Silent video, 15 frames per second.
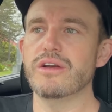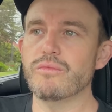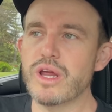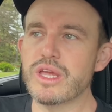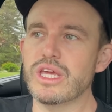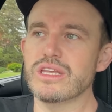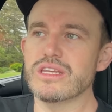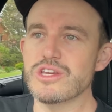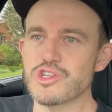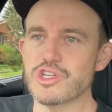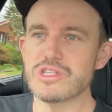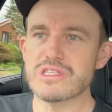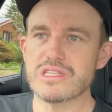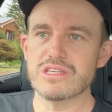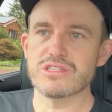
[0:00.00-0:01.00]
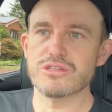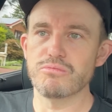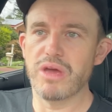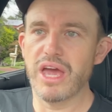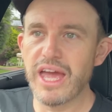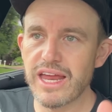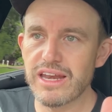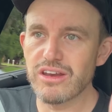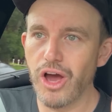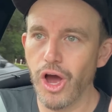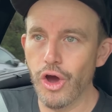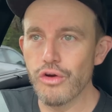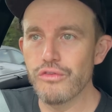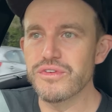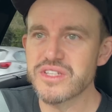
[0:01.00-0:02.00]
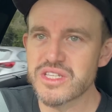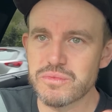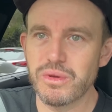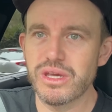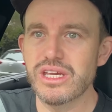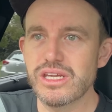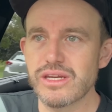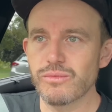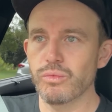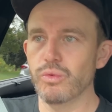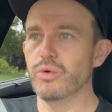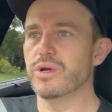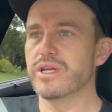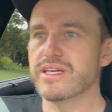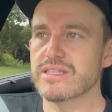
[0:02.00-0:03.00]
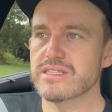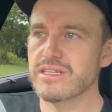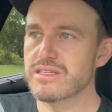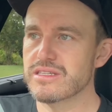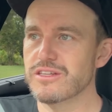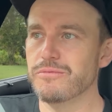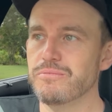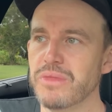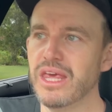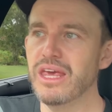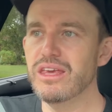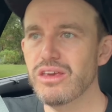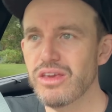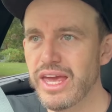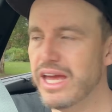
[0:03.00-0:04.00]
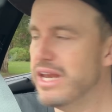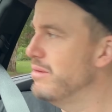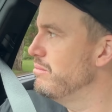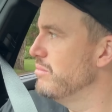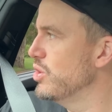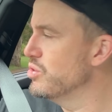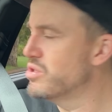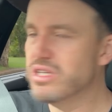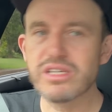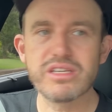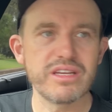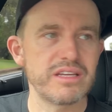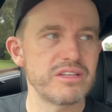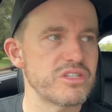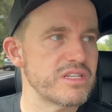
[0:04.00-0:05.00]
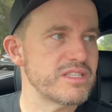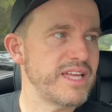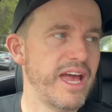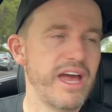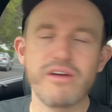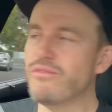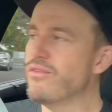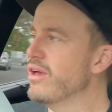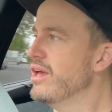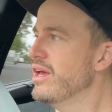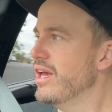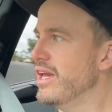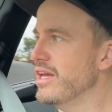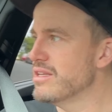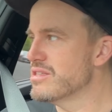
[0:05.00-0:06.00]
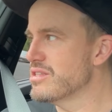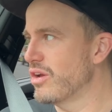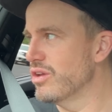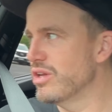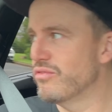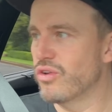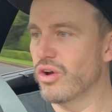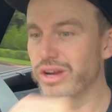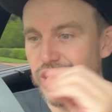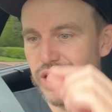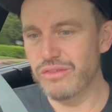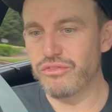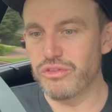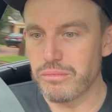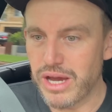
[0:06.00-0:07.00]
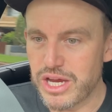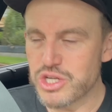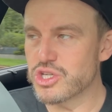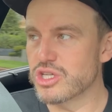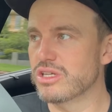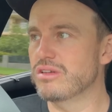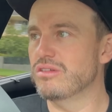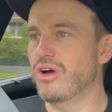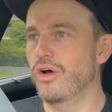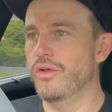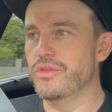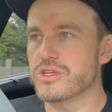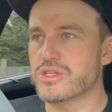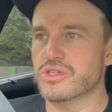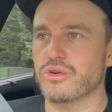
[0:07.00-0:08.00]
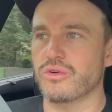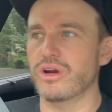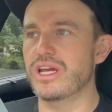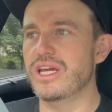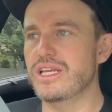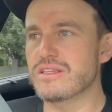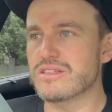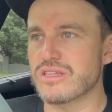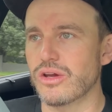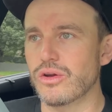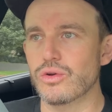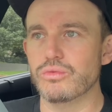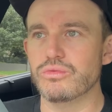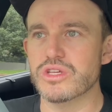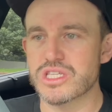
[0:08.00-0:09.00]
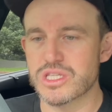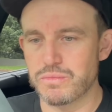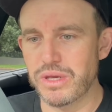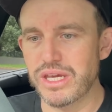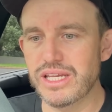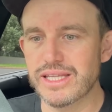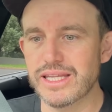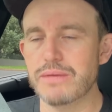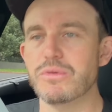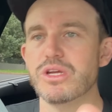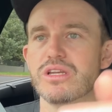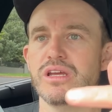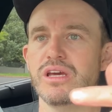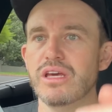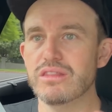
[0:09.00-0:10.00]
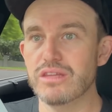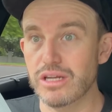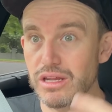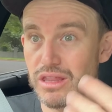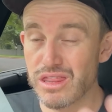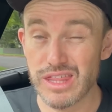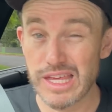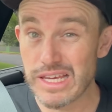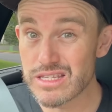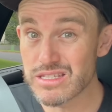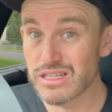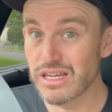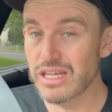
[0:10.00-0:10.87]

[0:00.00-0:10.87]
recognition system and overspeed warning system. You can mute it and just have it so you've got information on the screen. So the speed limit that it thinks it